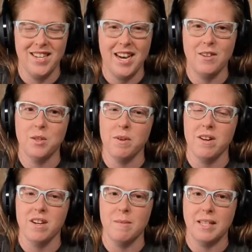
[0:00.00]
I was
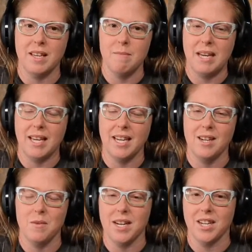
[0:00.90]
wondering about that, Mike. I
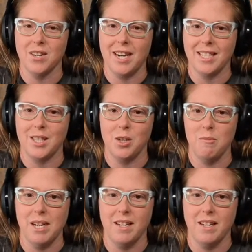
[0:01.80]
didn't want to correct you, but...